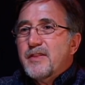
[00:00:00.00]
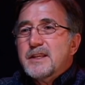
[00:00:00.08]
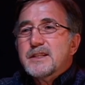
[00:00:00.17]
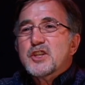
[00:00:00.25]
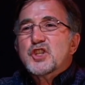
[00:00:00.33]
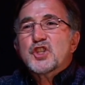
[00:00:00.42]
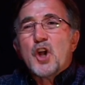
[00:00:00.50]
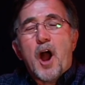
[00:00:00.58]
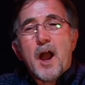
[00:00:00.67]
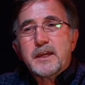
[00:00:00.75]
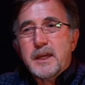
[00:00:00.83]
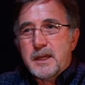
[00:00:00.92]
this is
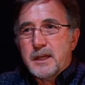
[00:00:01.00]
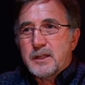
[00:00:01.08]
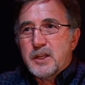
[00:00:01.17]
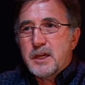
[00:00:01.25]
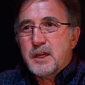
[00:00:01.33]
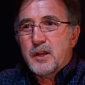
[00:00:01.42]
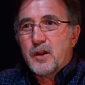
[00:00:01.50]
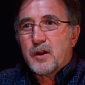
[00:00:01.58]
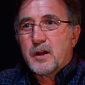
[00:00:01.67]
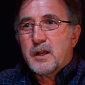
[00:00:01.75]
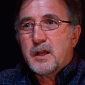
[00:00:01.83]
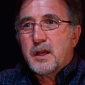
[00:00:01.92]
shocking to
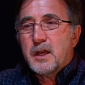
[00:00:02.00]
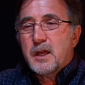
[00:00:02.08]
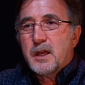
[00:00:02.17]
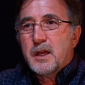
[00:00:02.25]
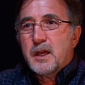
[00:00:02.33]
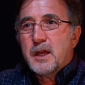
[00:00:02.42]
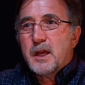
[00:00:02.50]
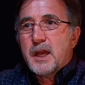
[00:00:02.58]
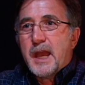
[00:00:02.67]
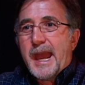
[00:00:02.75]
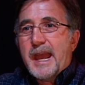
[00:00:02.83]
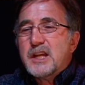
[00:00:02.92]
hear.
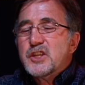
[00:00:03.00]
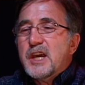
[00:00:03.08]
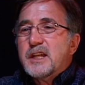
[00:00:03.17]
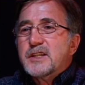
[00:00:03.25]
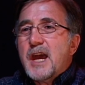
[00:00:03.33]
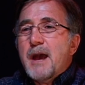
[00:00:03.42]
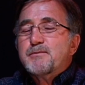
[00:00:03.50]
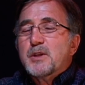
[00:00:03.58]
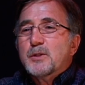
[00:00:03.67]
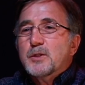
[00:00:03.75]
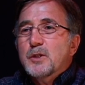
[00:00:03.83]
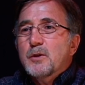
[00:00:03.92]
It's
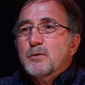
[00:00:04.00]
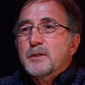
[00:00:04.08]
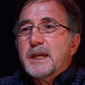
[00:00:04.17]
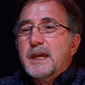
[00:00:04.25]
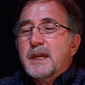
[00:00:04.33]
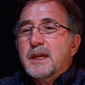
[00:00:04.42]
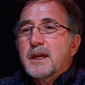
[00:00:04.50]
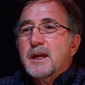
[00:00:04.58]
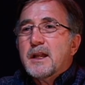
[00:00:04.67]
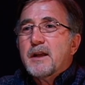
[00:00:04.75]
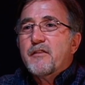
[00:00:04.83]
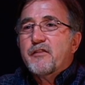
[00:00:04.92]
absolutely
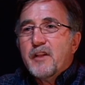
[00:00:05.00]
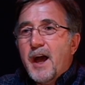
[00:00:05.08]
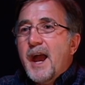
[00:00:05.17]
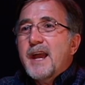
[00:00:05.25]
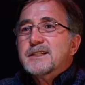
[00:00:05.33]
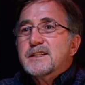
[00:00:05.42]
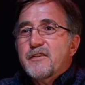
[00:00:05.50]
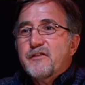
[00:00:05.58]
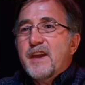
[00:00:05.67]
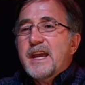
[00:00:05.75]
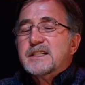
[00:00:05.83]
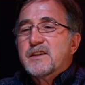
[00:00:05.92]
flies in the
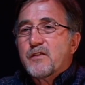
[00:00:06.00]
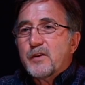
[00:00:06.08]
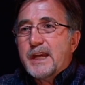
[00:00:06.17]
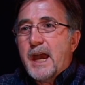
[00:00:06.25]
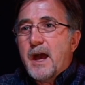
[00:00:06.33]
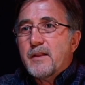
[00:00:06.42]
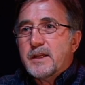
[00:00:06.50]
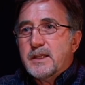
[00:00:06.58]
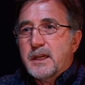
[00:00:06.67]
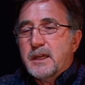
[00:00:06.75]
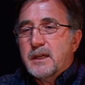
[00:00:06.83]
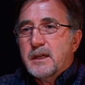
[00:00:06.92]
face of
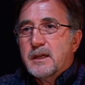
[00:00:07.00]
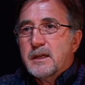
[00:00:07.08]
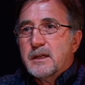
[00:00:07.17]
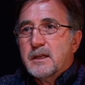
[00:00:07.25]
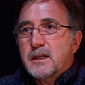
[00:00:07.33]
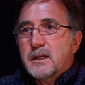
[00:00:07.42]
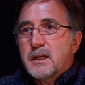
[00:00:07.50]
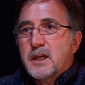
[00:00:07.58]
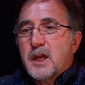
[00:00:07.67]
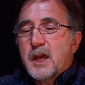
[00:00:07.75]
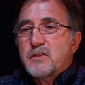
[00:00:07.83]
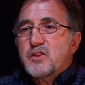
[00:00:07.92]
reality.
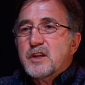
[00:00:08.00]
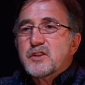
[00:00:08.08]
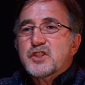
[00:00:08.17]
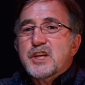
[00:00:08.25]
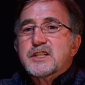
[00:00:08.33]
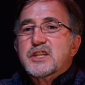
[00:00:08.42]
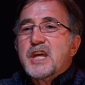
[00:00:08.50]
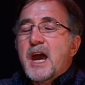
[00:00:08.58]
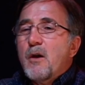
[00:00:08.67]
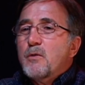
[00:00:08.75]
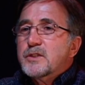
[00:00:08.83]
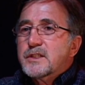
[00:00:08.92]
There's just
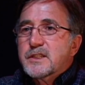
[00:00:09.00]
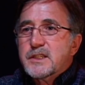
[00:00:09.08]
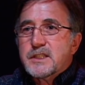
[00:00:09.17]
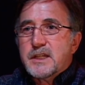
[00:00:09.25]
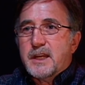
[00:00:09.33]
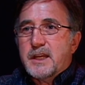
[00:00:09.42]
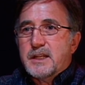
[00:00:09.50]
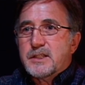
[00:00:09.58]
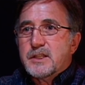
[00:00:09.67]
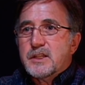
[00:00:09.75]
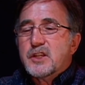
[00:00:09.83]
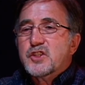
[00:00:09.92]
thousands of
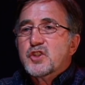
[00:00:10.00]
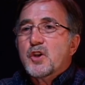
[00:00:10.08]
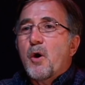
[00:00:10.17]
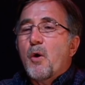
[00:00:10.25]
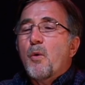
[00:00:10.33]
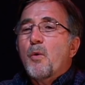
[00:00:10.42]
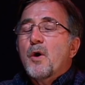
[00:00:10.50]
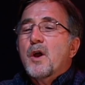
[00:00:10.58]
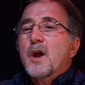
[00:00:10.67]
studies that show